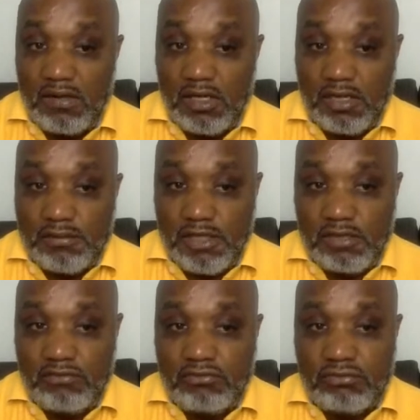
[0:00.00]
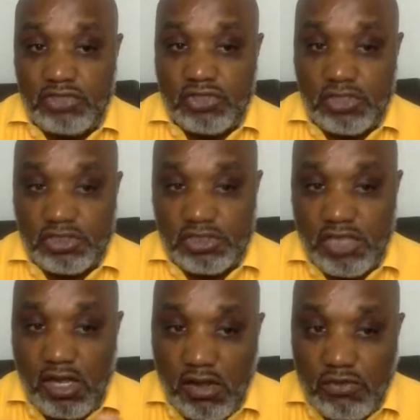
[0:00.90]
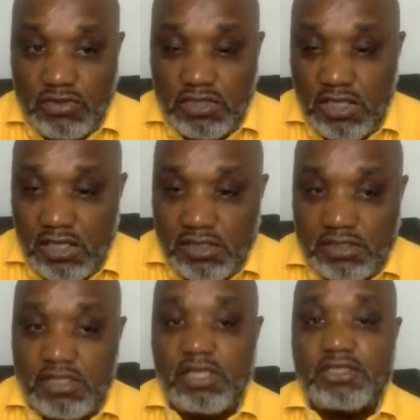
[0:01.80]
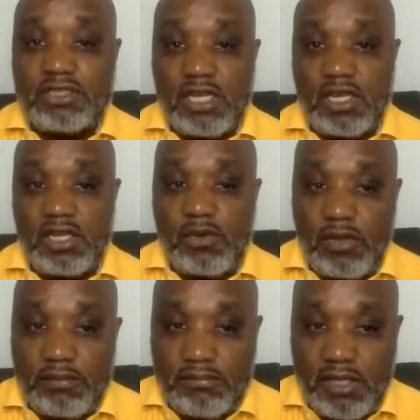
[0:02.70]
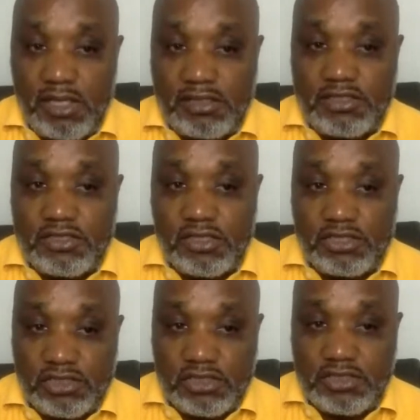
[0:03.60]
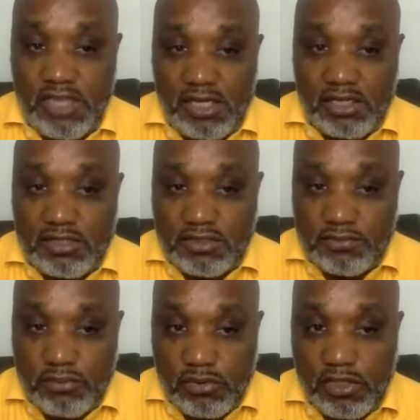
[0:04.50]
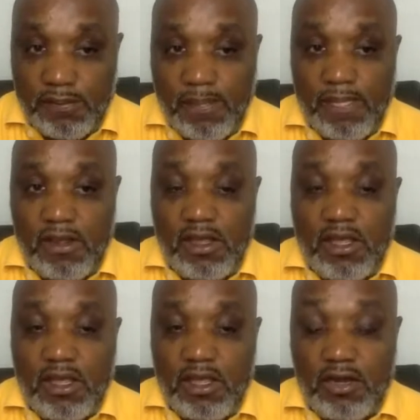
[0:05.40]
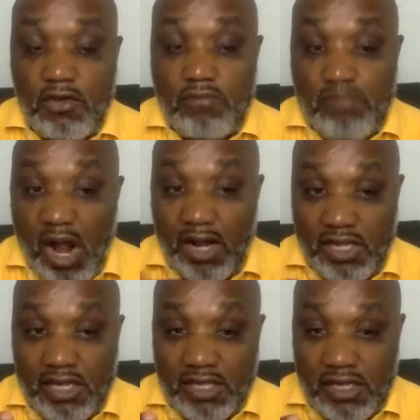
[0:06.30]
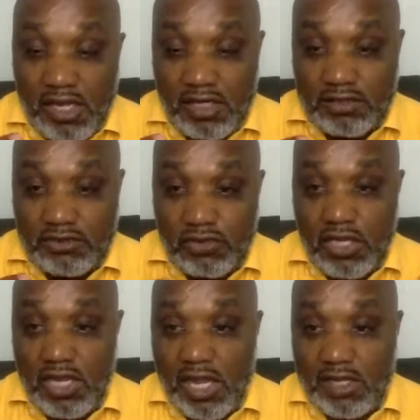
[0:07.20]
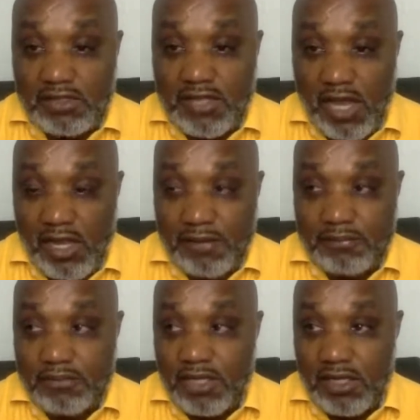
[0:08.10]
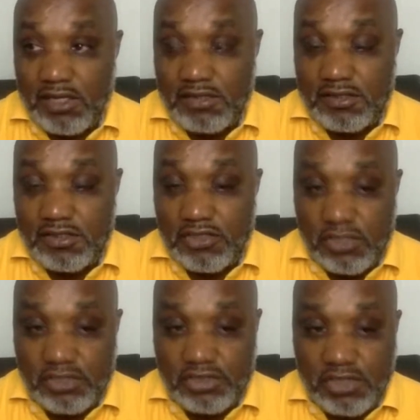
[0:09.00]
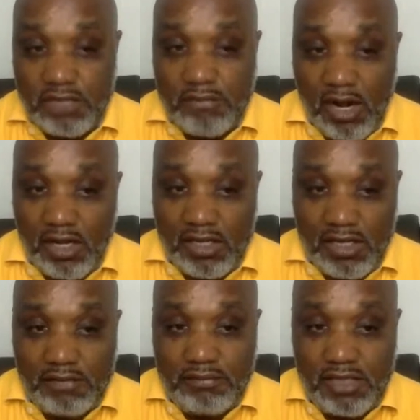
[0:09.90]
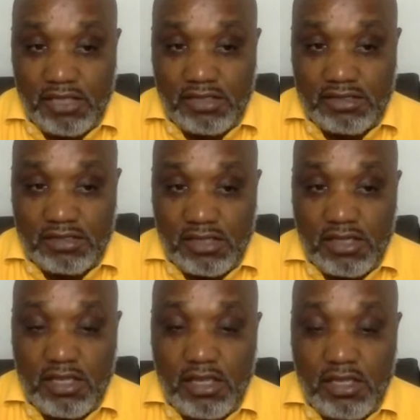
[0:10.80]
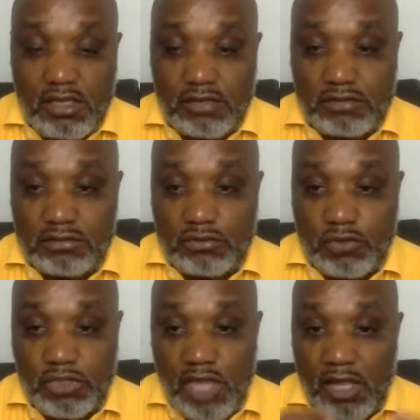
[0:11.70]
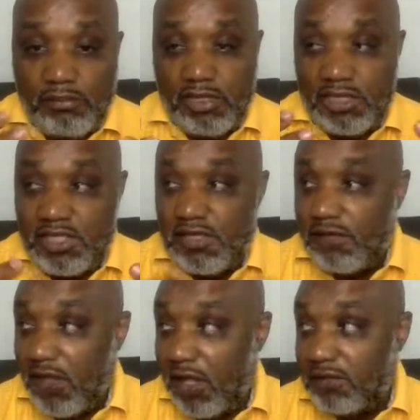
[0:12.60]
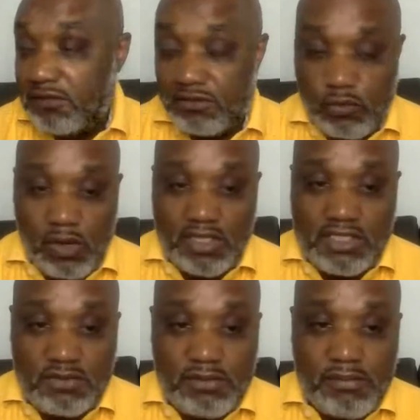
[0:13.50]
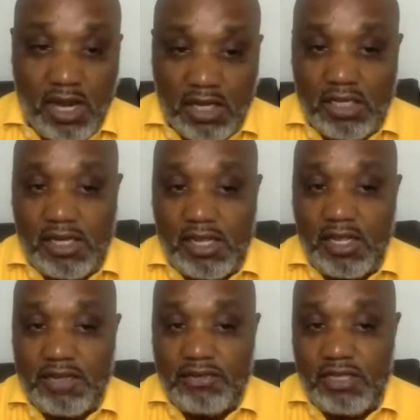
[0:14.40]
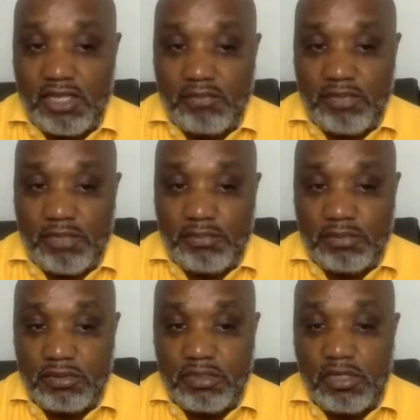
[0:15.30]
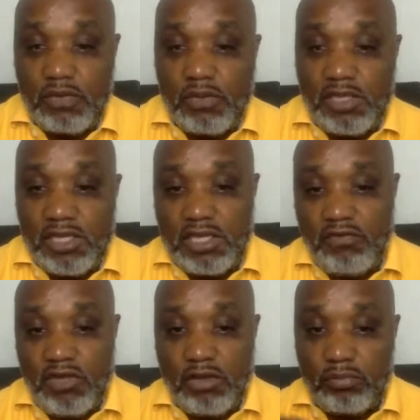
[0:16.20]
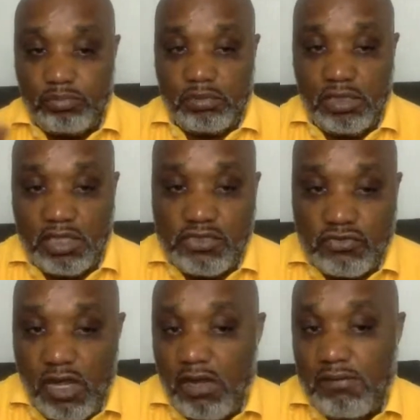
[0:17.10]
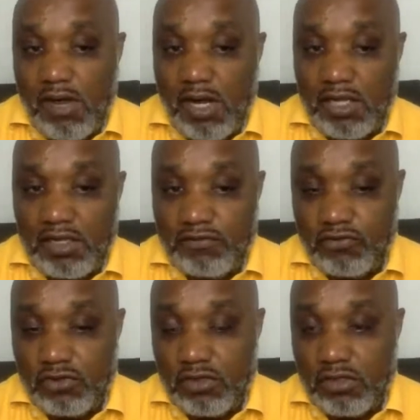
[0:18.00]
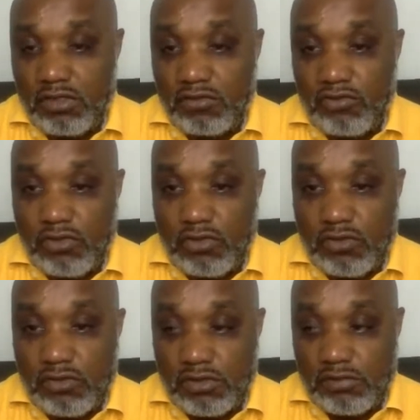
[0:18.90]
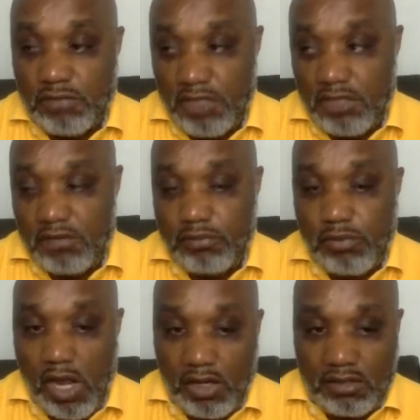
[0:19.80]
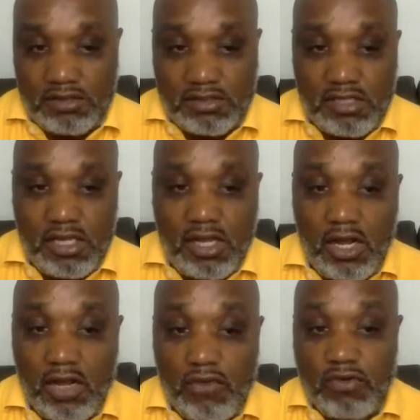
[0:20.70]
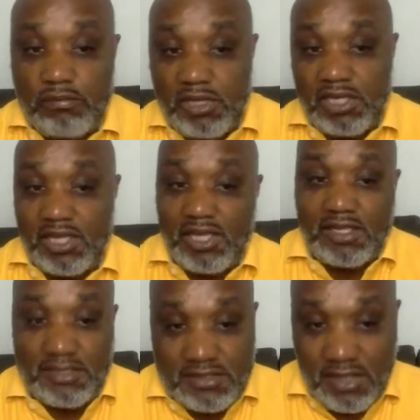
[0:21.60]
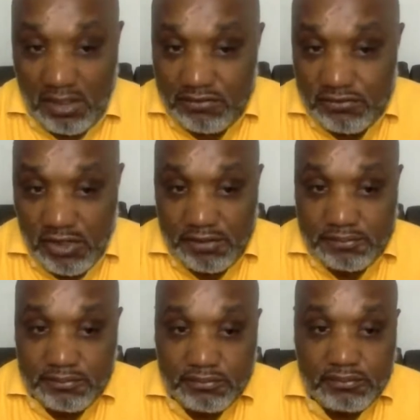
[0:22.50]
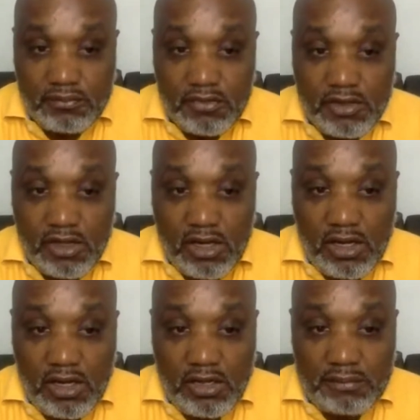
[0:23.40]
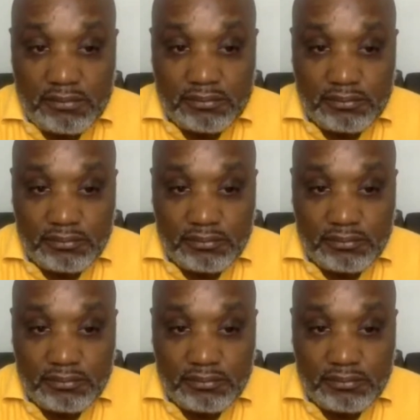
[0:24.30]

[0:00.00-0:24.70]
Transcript: You know I mean? discussion on housing, discussion on equipment, discussion on technical support. You know, marketing got took a lot of time, a lot of discussion on marketing because, you know, we all believe that once we market and educate people, we can develop a stronger market for for goat milk products or goat milk itself, right? Um,